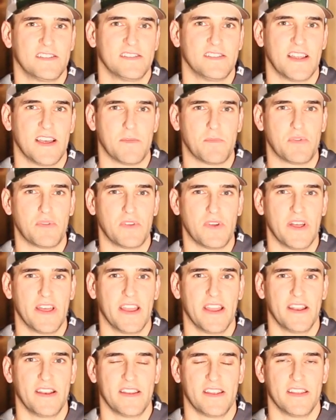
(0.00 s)
that
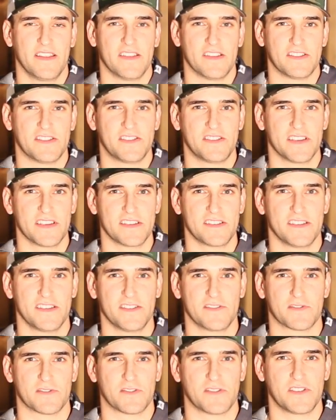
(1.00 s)
played in the
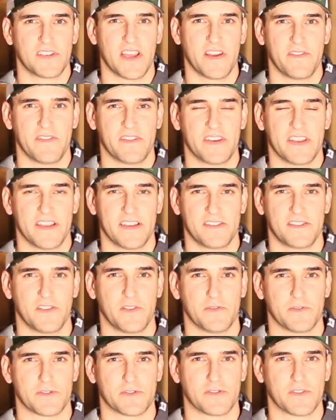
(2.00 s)
60s or 70s
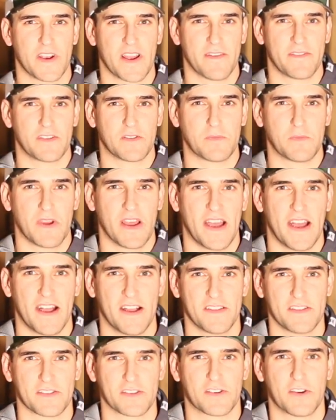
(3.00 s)
who was drafted
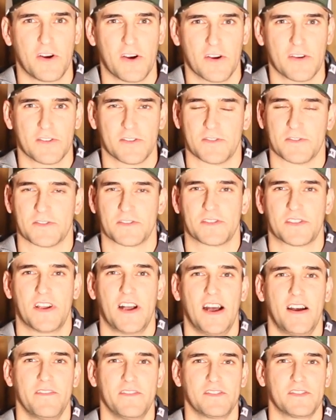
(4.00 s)
by the Cardinals.
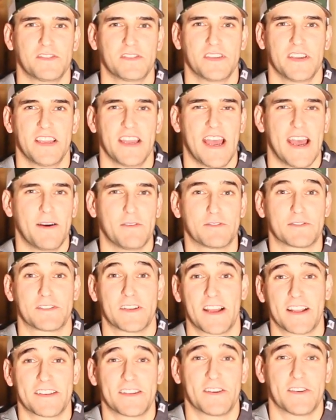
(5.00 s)
Obviously, I was
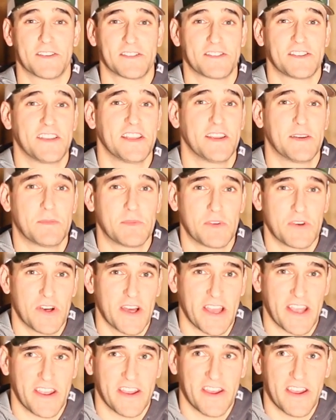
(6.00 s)
not there to see him
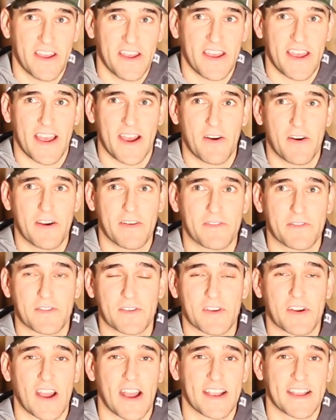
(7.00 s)
play.
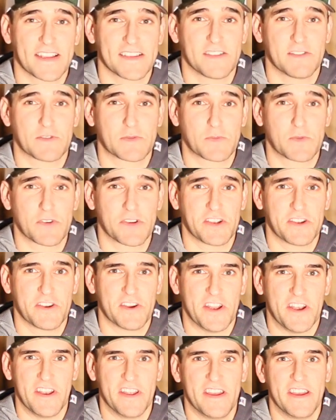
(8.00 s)
However, I guess he was pretty
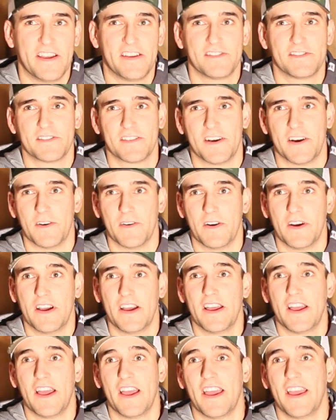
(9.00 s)
good. So,
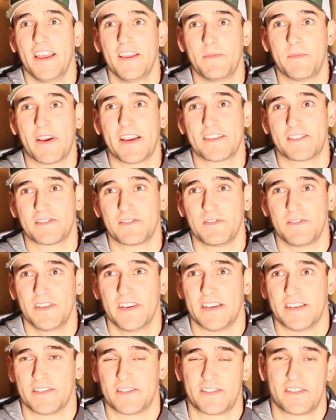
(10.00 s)
he makes the
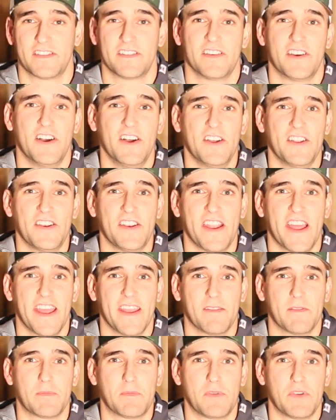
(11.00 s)
list.
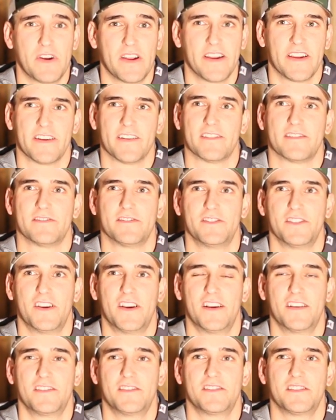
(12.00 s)
Unnamed player.
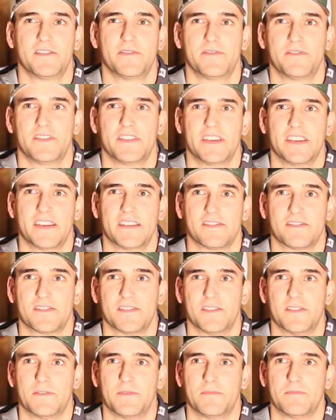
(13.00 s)
Josh, if we get
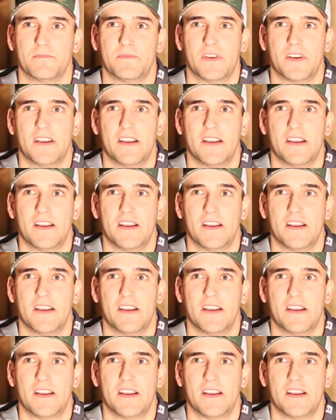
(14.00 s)
some